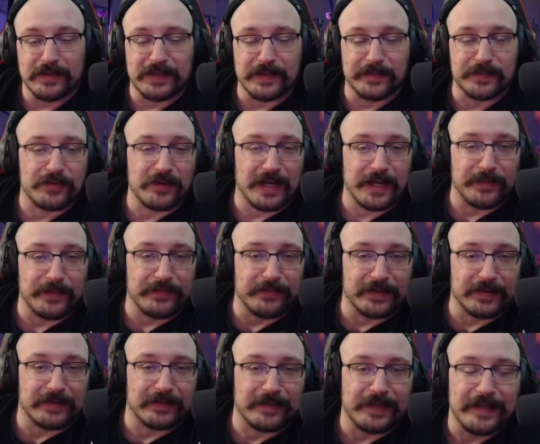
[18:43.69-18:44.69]
Subscribe if you
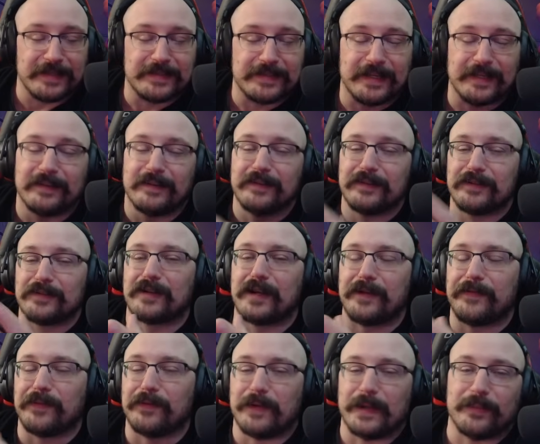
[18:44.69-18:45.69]
like the content.
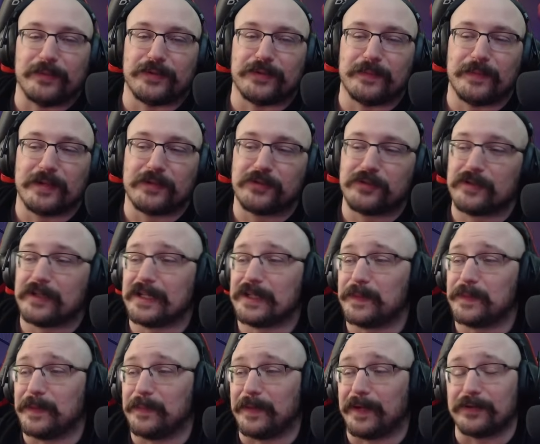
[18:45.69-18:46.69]
Sorry if I ramble too much. It's
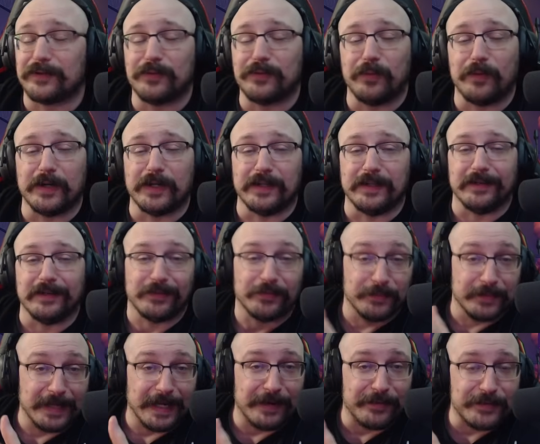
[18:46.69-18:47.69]
been about
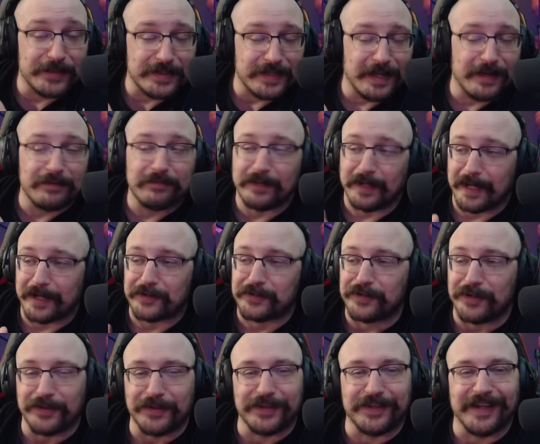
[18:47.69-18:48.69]
twenty-three hours now,
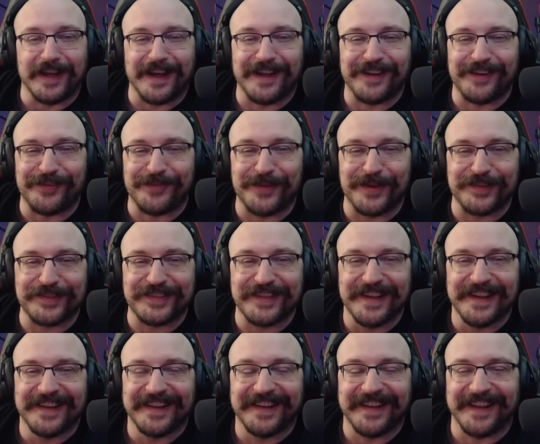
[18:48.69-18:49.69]
actually on the dot almost.
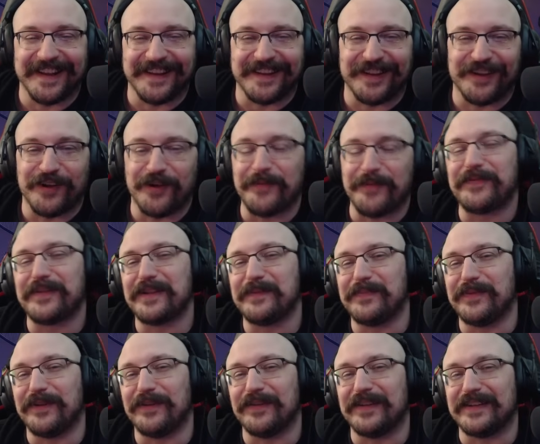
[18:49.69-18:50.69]
And uh, hopefully the
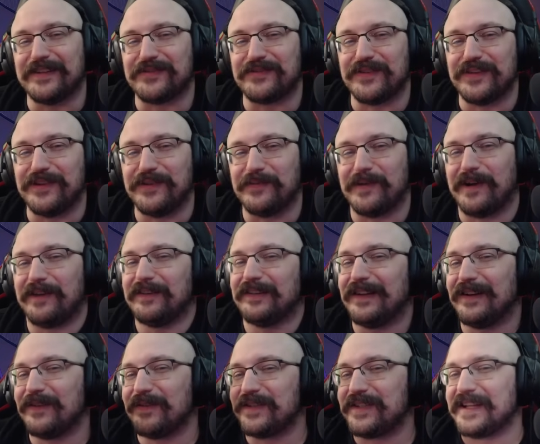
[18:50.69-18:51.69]
build is treating you well.
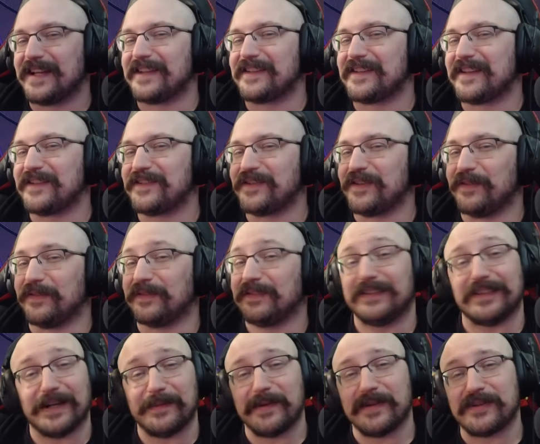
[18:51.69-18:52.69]
We'll see you guys again soon.
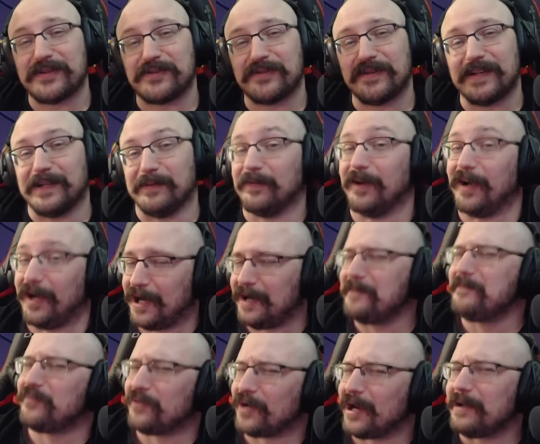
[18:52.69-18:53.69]
Come by the stream.
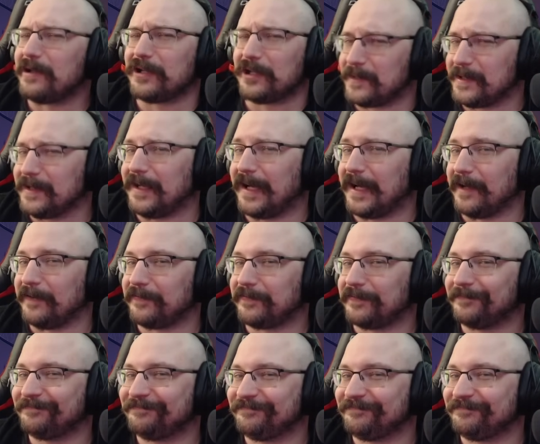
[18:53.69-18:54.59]
I'm probably going to be live.